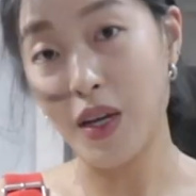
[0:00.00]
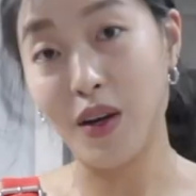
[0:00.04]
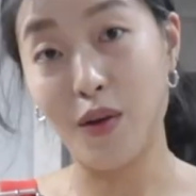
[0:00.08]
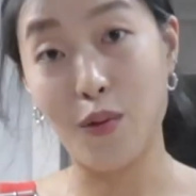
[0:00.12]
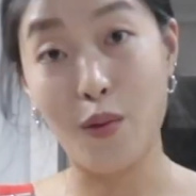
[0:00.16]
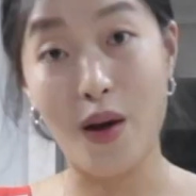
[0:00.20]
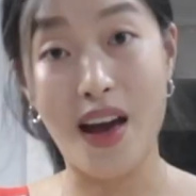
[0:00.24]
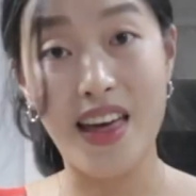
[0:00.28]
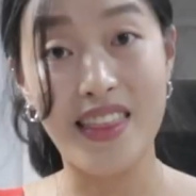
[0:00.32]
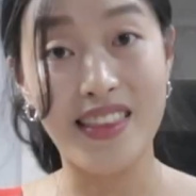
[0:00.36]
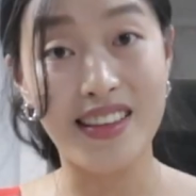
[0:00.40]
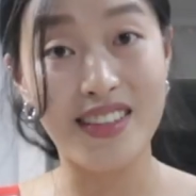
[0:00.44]
gonna
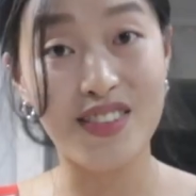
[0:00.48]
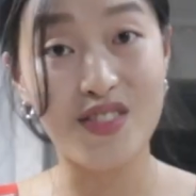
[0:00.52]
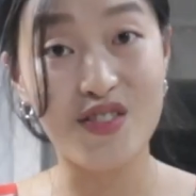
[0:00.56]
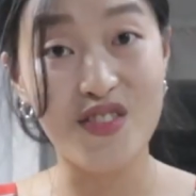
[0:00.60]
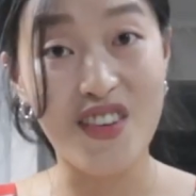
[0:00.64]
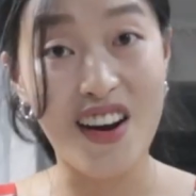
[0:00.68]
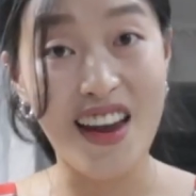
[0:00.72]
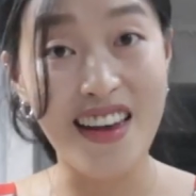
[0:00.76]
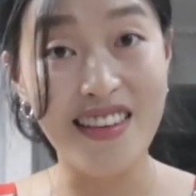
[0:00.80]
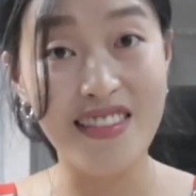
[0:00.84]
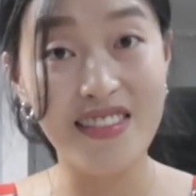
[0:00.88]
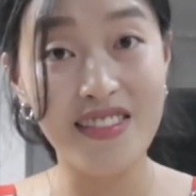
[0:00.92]
wear this
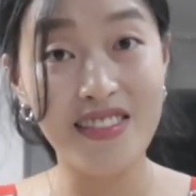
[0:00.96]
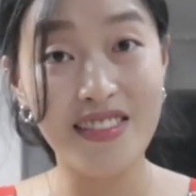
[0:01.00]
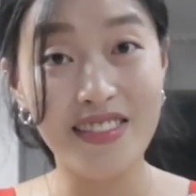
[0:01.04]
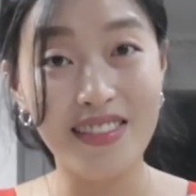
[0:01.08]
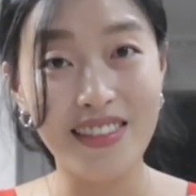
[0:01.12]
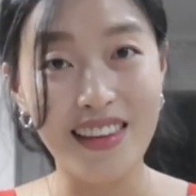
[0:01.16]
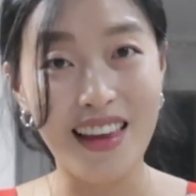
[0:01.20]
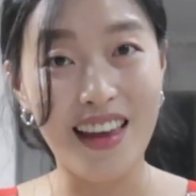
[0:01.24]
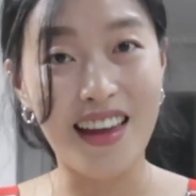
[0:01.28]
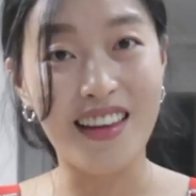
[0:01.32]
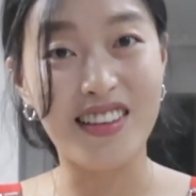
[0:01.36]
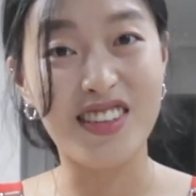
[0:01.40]

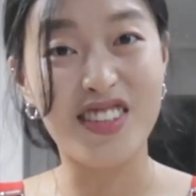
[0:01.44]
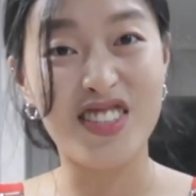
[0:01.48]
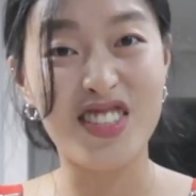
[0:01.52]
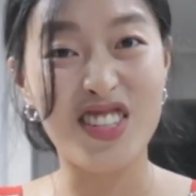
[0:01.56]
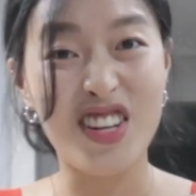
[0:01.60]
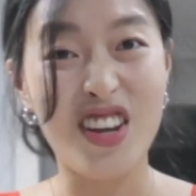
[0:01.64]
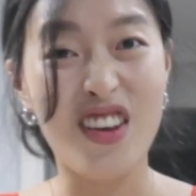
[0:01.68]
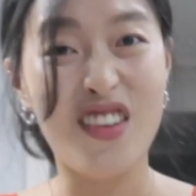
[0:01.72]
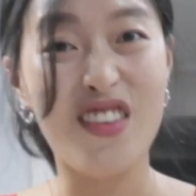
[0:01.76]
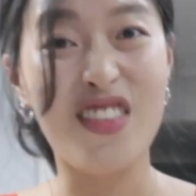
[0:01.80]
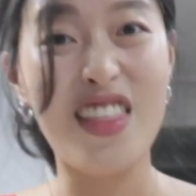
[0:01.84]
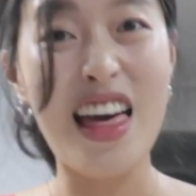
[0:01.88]
dress and
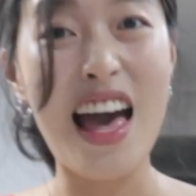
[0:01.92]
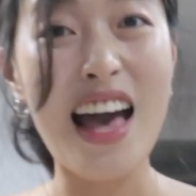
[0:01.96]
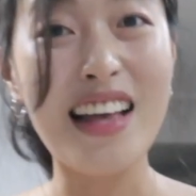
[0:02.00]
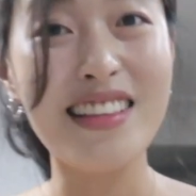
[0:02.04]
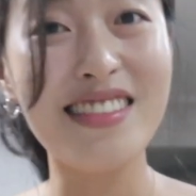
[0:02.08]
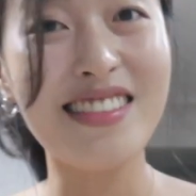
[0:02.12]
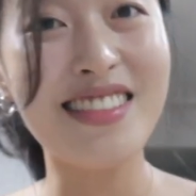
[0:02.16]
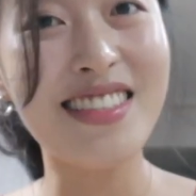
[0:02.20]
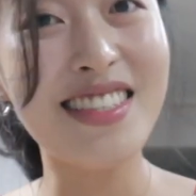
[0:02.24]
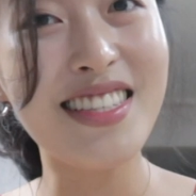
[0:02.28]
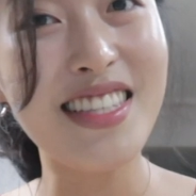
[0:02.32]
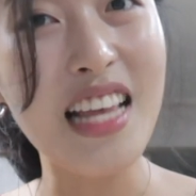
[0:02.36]
so
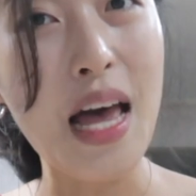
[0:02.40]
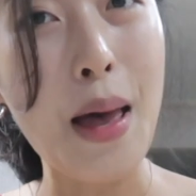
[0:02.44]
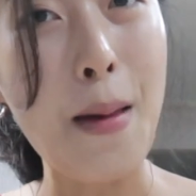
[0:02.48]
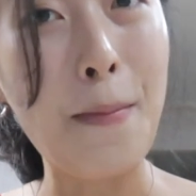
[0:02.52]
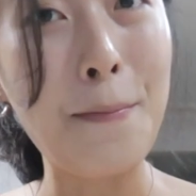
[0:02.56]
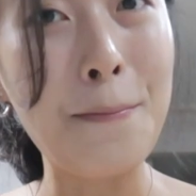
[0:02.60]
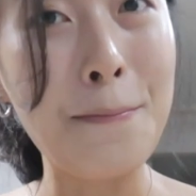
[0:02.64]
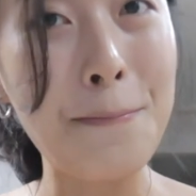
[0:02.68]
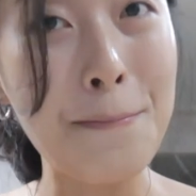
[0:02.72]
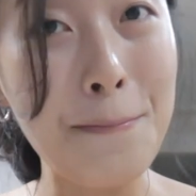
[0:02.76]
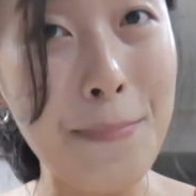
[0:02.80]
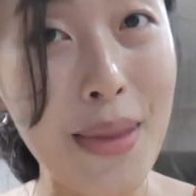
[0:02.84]
that's
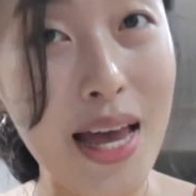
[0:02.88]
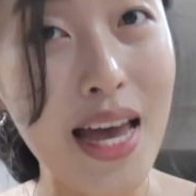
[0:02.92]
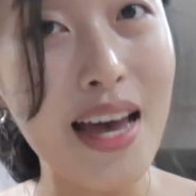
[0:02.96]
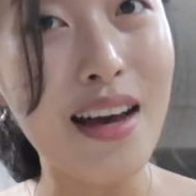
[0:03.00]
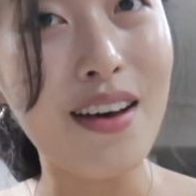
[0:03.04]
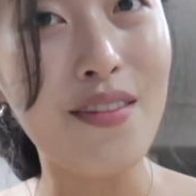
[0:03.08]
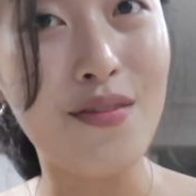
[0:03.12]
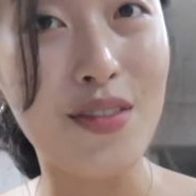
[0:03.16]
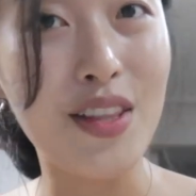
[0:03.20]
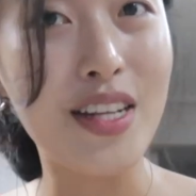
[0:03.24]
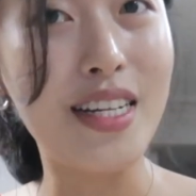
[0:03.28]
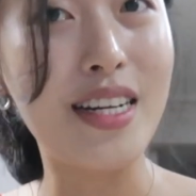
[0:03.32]
a bit
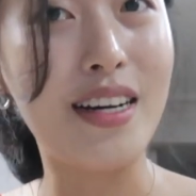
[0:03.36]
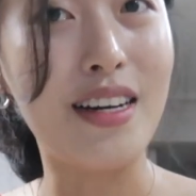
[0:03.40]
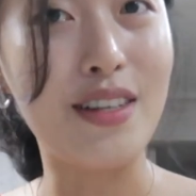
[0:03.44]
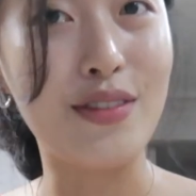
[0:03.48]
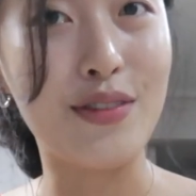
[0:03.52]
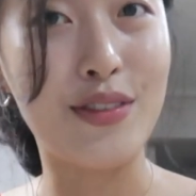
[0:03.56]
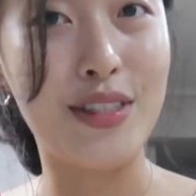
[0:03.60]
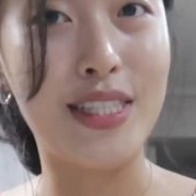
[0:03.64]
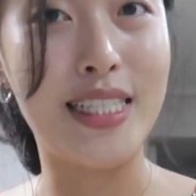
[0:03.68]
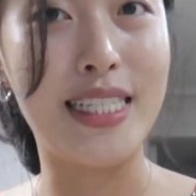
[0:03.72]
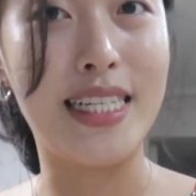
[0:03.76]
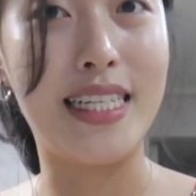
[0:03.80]
of the
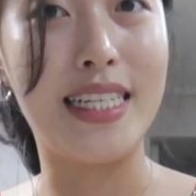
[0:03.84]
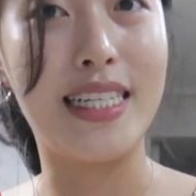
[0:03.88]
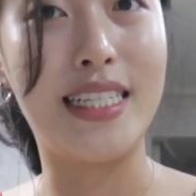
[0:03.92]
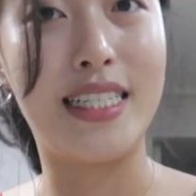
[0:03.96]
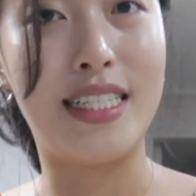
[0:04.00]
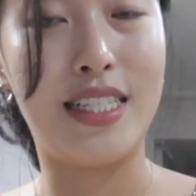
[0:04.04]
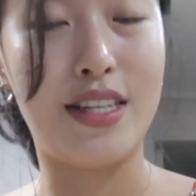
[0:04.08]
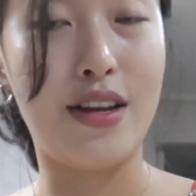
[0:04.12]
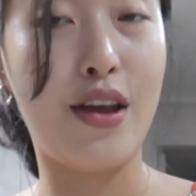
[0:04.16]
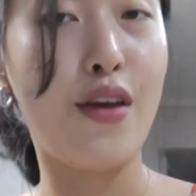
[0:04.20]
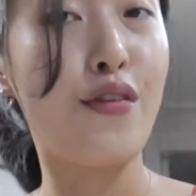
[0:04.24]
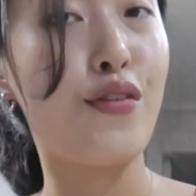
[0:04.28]
downside.
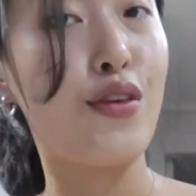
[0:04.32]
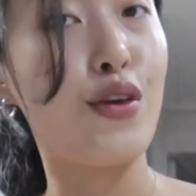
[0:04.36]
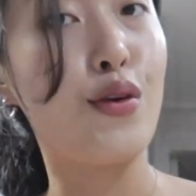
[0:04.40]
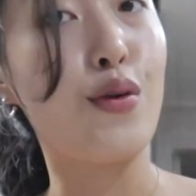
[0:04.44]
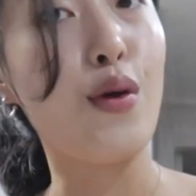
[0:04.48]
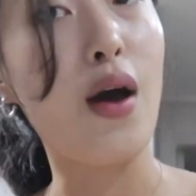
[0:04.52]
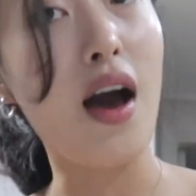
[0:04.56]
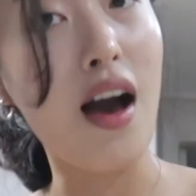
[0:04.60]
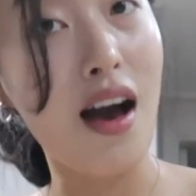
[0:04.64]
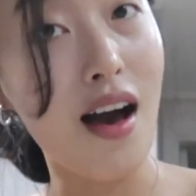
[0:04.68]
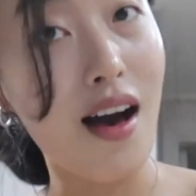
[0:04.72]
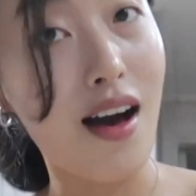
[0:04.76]
So if
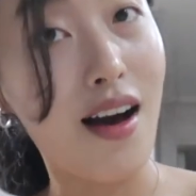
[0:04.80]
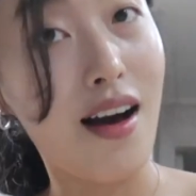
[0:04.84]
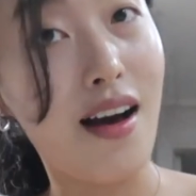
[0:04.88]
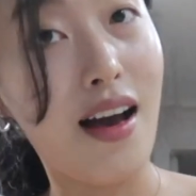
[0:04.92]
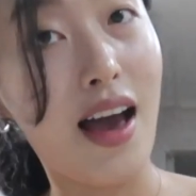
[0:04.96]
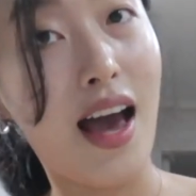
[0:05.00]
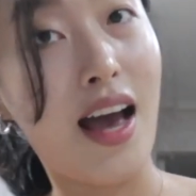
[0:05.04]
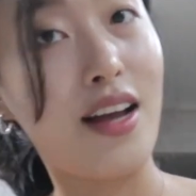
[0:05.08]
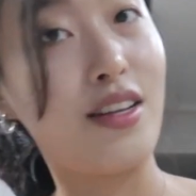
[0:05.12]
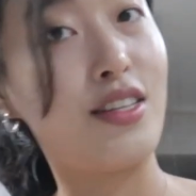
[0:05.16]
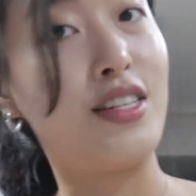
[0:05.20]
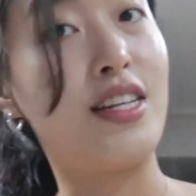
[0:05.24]
you are
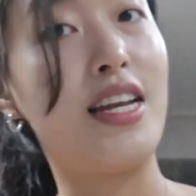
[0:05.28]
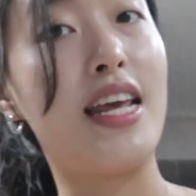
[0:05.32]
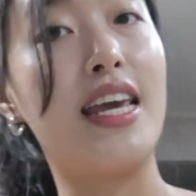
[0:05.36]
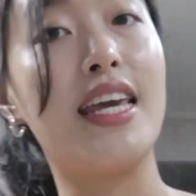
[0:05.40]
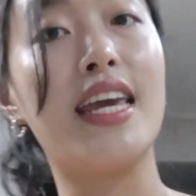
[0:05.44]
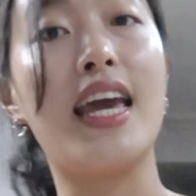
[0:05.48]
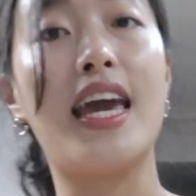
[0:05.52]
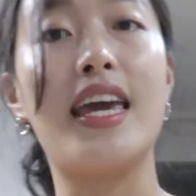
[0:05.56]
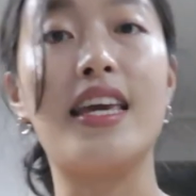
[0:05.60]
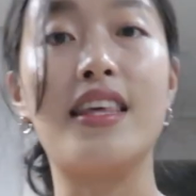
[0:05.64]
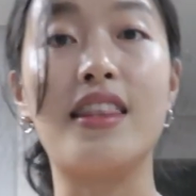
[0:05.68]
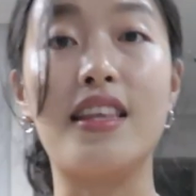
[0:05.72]
actually
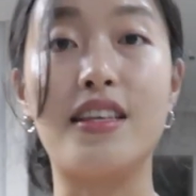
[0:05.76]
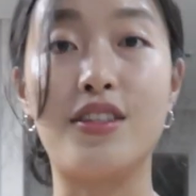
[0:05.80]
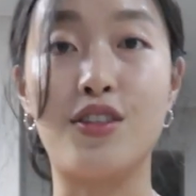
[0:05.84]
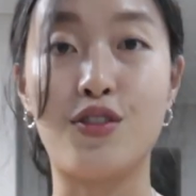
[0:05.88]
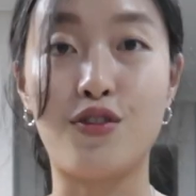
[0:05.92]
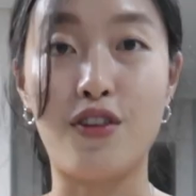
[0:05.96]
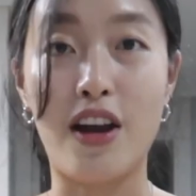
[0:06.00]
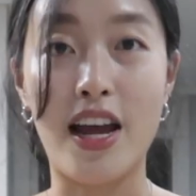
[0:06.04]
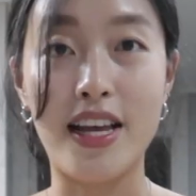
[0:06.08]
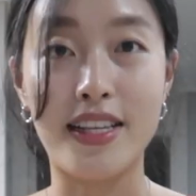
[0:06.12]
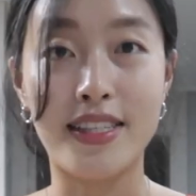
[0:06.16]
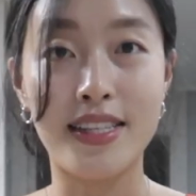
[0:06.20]
getting this
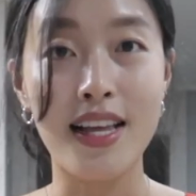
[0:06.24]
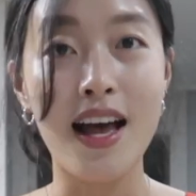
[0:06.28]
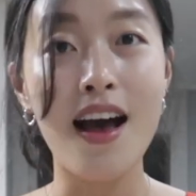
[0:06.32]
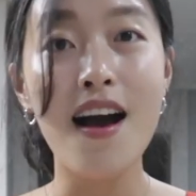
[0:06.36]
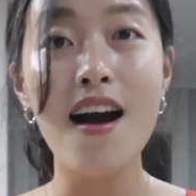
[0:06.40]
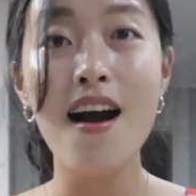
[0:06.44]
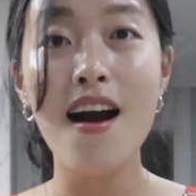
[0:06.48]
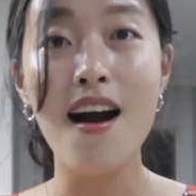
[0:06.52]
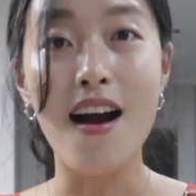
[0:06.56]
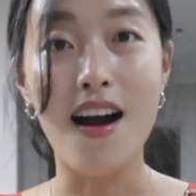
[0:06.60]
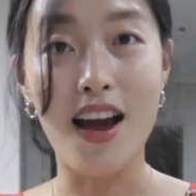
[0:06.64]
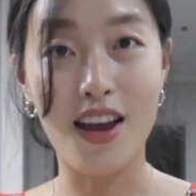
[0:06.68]
dress,
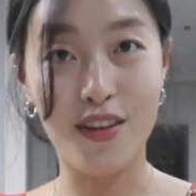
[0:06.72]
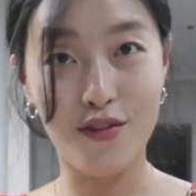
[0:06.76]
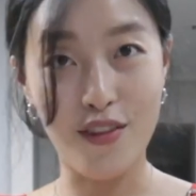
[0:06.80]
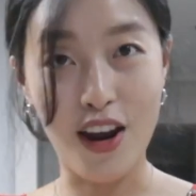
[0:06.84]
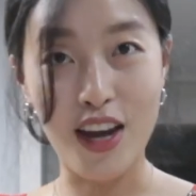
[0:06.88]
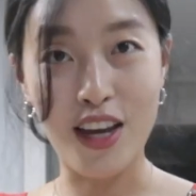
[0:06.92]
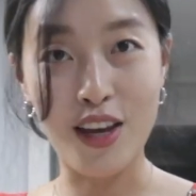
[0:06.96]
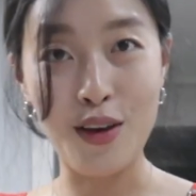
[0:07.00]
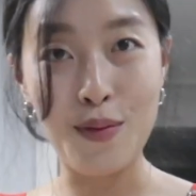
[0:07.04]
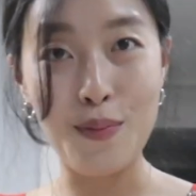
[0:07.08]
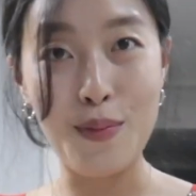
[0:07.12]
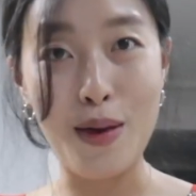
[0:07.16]
I
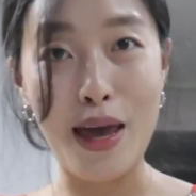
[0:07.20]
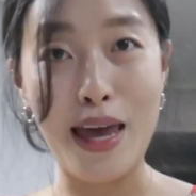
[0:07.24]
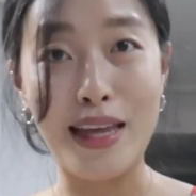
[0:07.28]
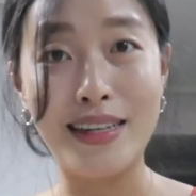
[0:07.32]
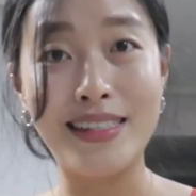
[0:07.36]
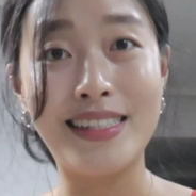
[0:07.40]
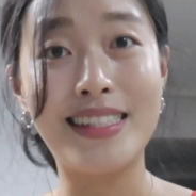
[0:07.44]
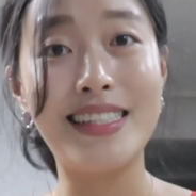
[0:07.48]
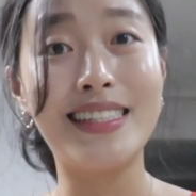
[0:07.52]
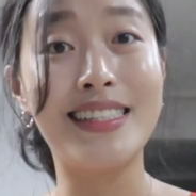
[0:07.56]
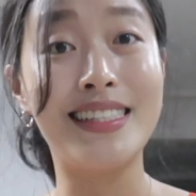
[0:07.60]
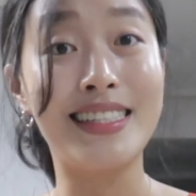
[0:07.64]

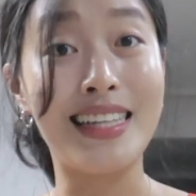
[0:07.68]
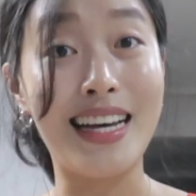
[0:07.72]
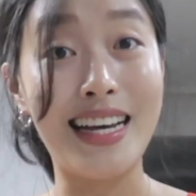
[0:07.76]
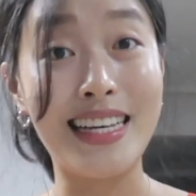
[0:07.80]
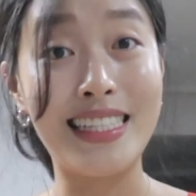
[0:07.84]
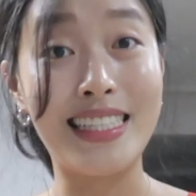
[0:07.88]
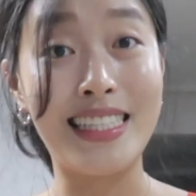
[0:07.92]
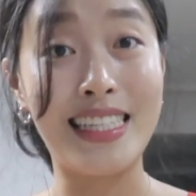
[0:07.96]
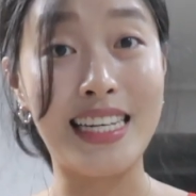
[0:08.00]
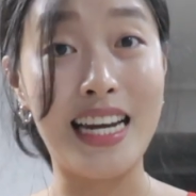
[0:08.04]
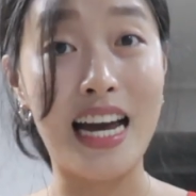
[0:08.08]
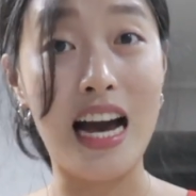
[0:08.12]
recommend
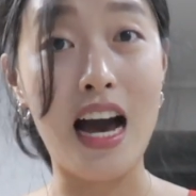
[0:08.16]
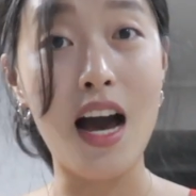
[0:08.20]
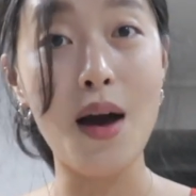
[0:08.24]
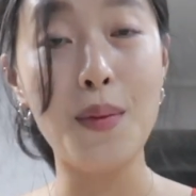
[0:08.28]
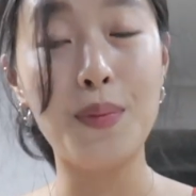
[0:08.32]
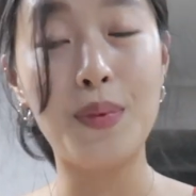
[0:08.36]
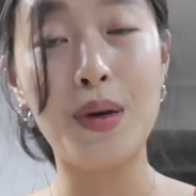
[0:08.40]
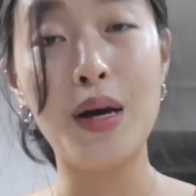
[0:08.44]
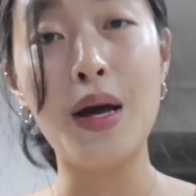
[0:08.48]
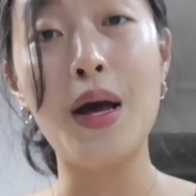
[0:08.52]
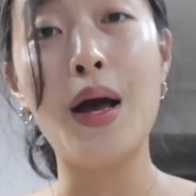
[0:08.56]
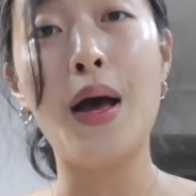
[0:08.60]
sizing
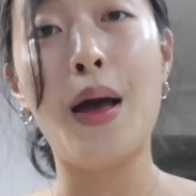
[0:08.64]
up.